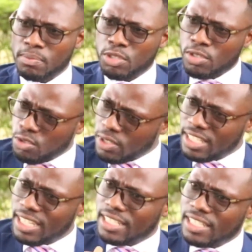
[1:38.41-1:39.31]
Between
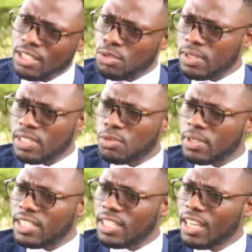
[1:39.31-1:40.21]
2019 and
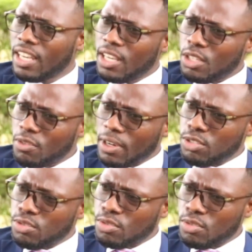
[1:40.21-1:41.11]
2020, you've
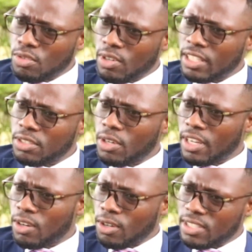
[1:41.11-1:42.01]
had to
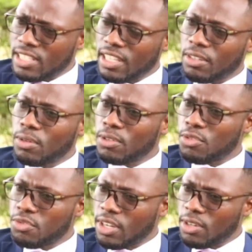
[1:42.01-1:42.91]
endure a lot and go
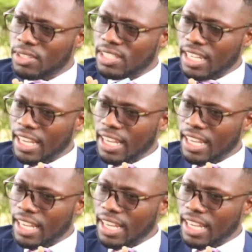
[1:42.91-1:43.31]
through a lot.